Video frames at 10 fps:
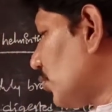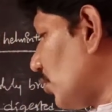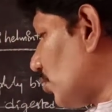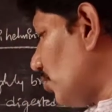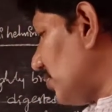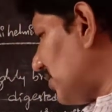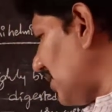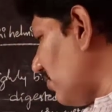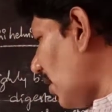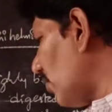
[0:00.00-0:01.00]
So through
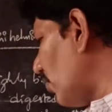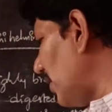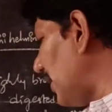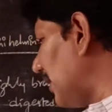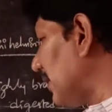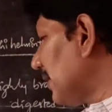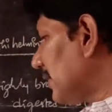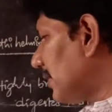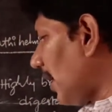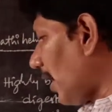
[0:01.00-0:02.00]
sea water
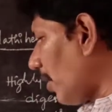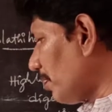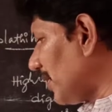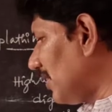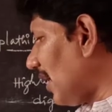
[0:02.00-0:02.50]
only they obtain